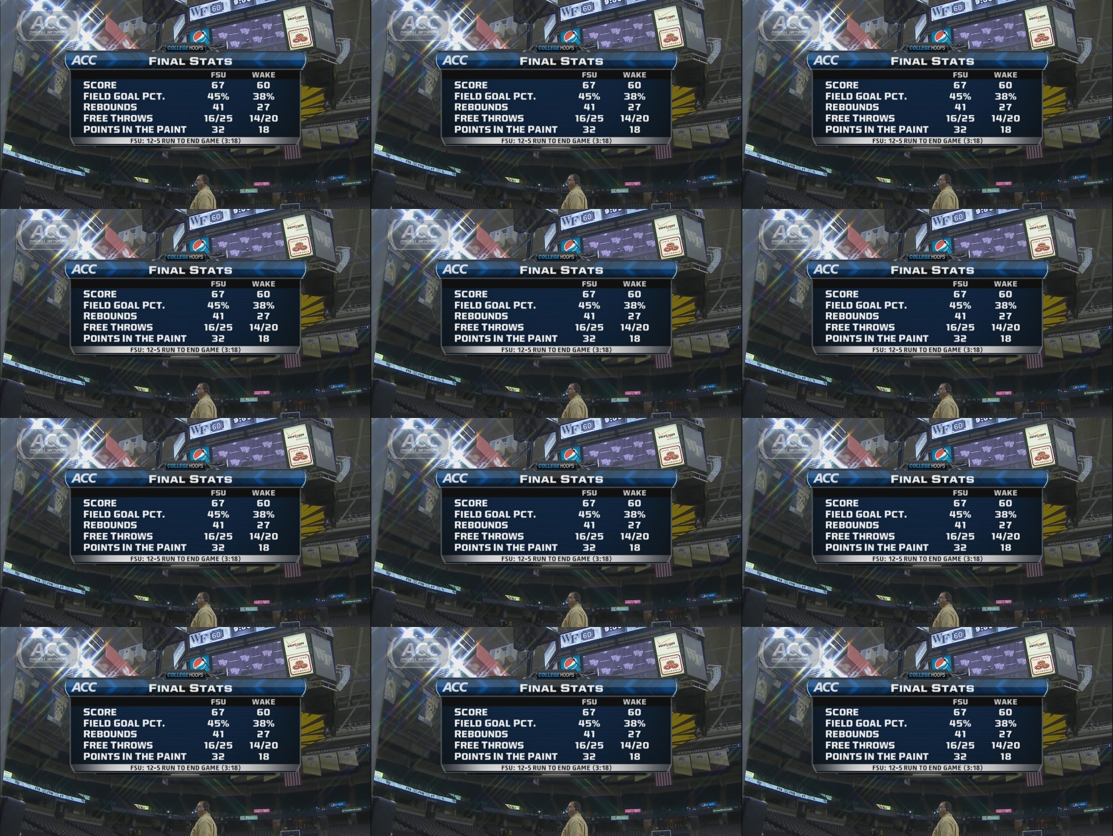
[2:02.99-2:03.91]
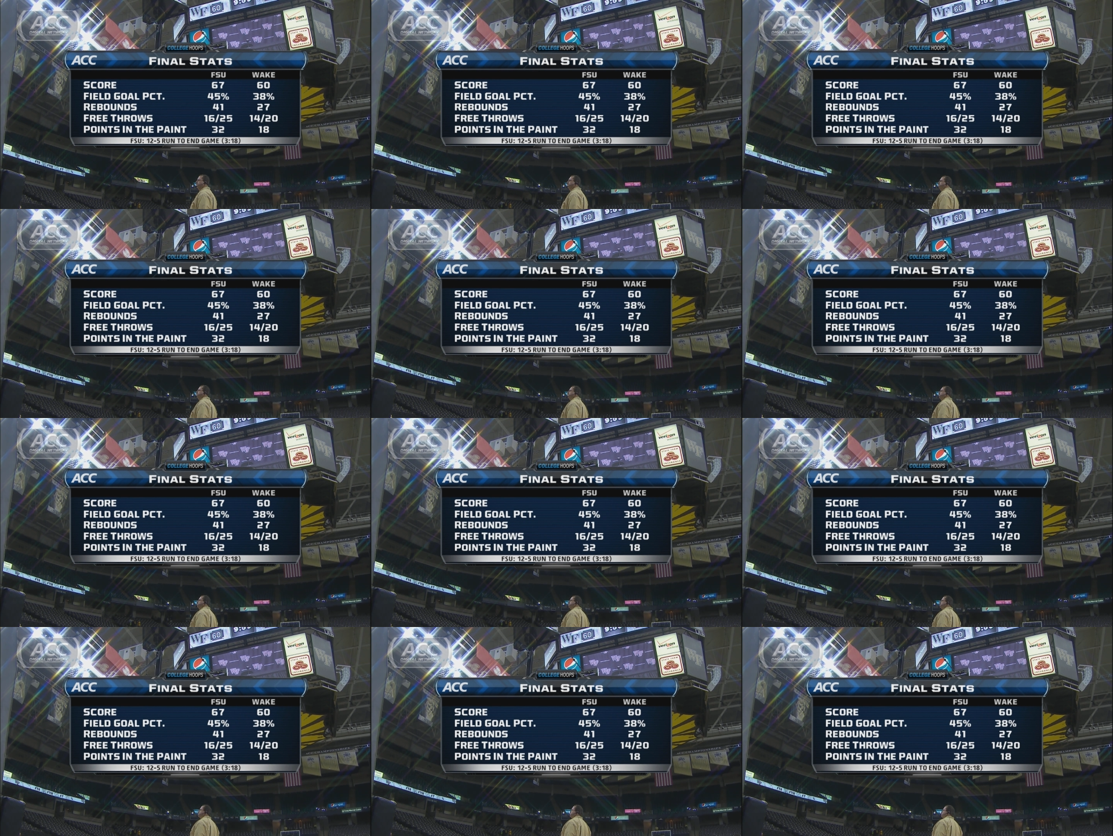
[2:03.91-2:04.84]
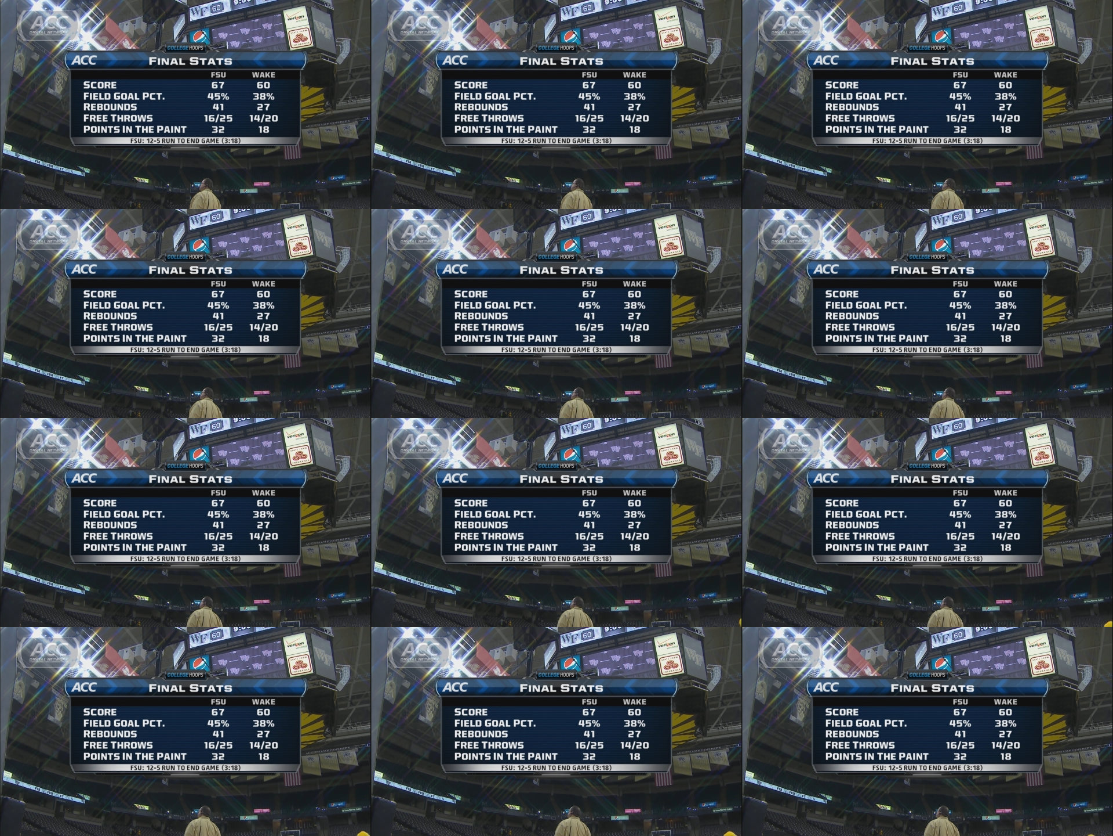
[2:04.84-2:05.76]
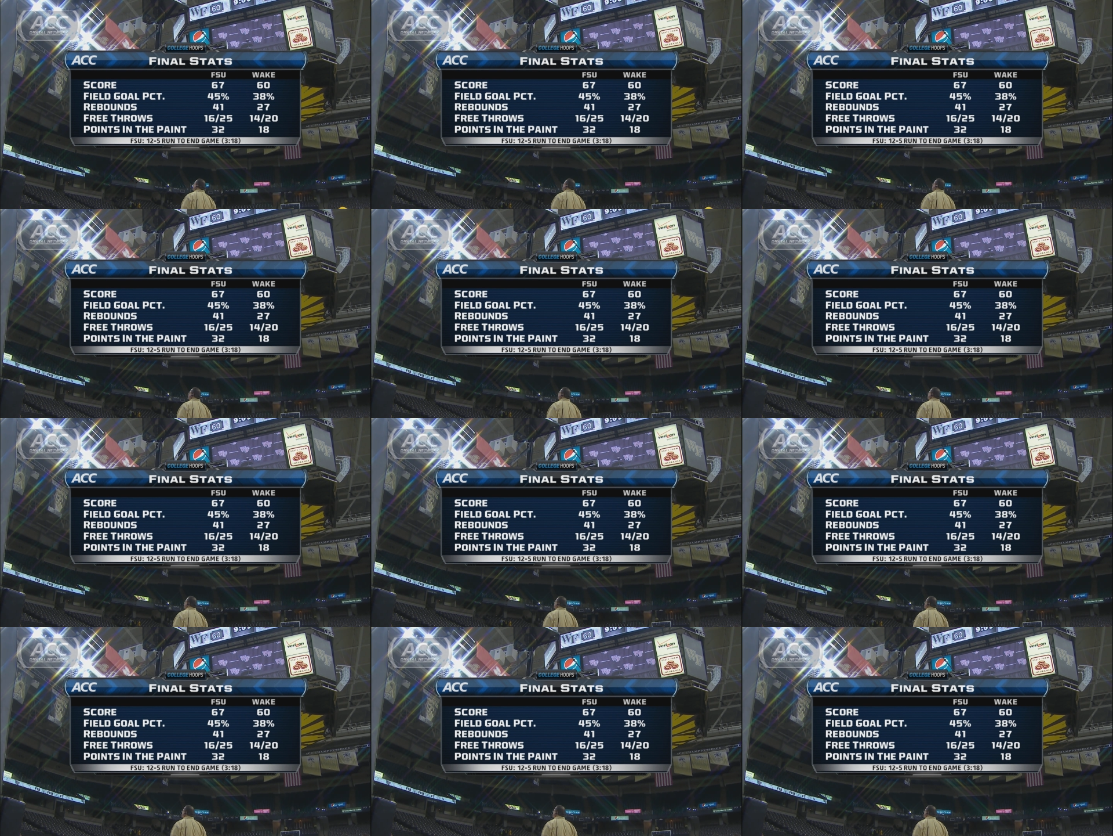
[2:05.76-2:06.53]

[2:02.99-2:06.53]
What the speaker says: No face is visible, so there are no lips to read.